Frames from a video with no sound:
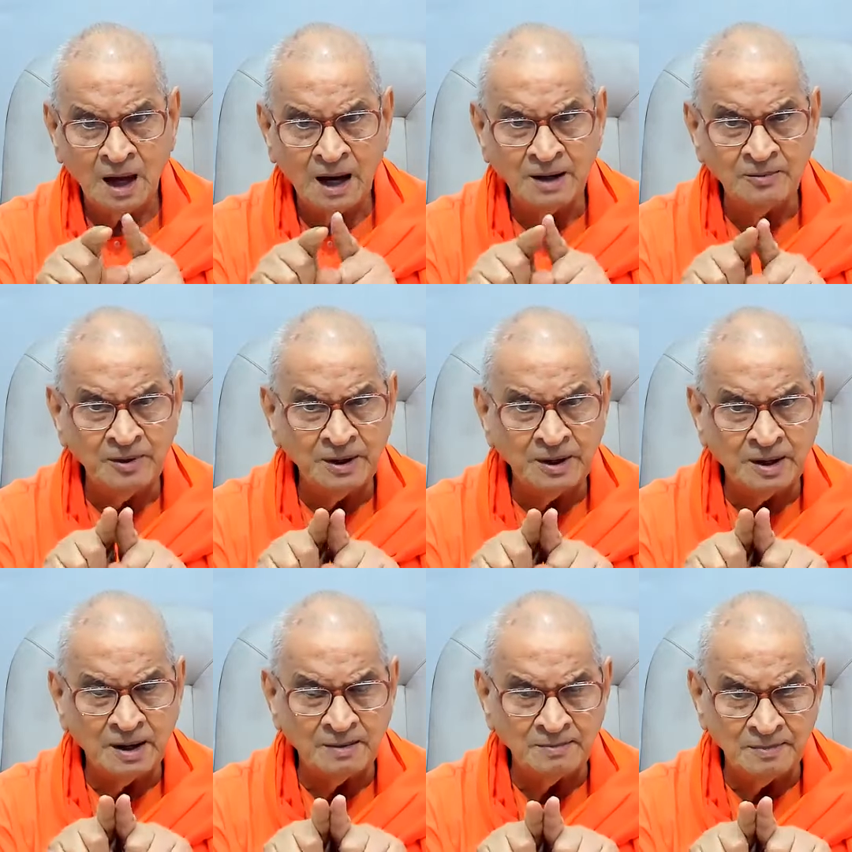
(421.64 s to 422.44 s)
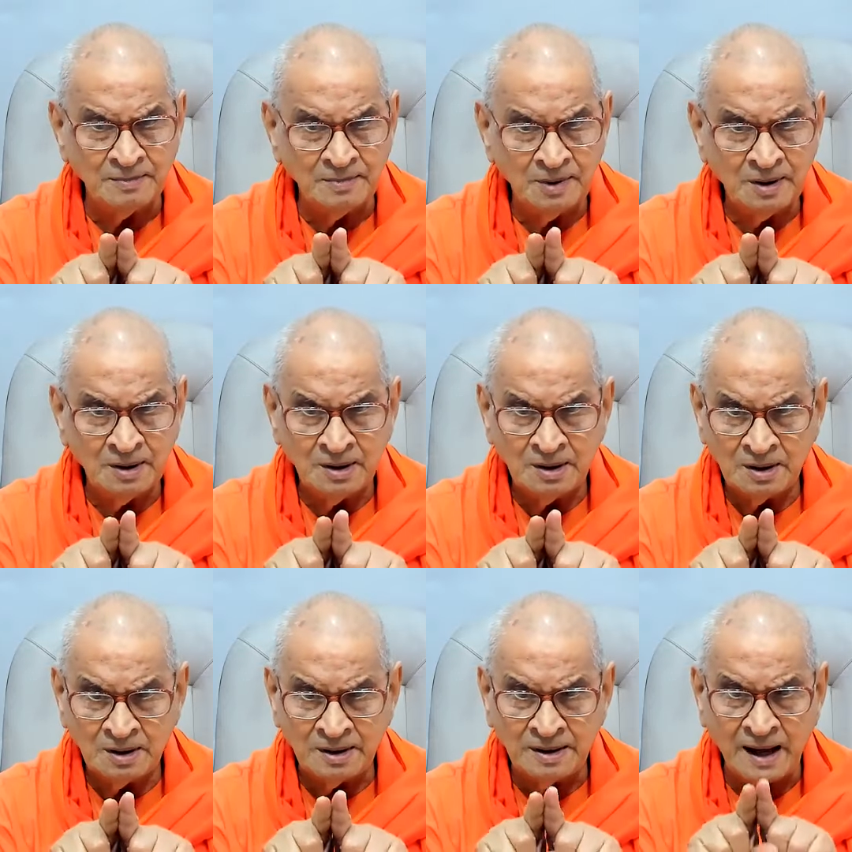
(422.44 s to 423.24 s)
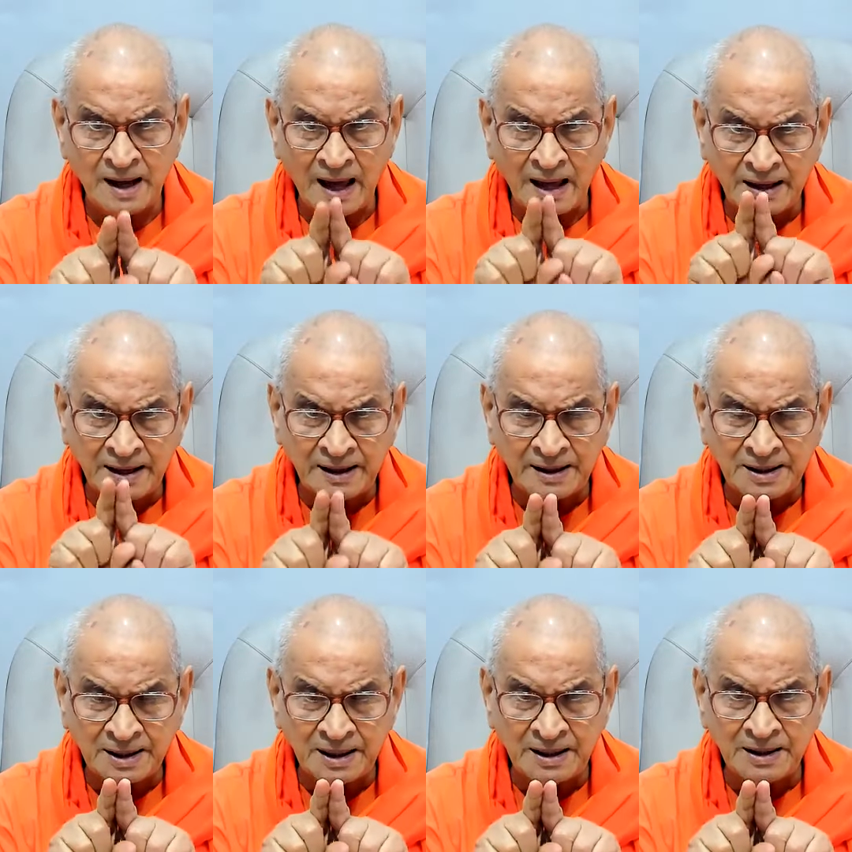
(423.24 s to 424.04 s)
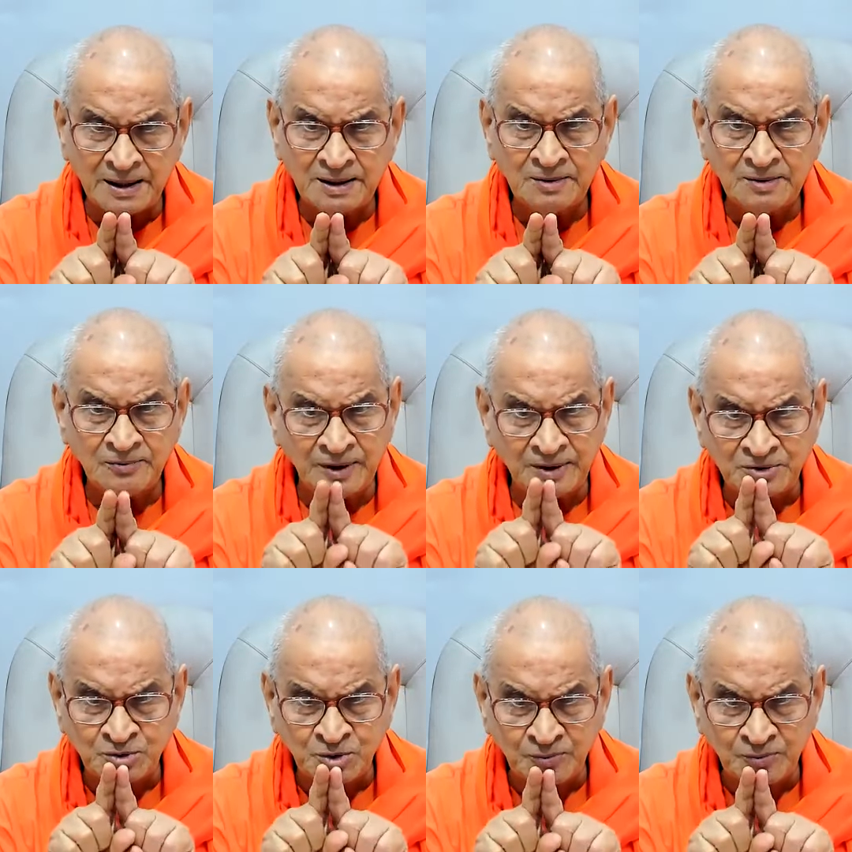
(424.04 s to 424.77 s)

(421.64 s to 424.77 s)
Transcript: And we come directly face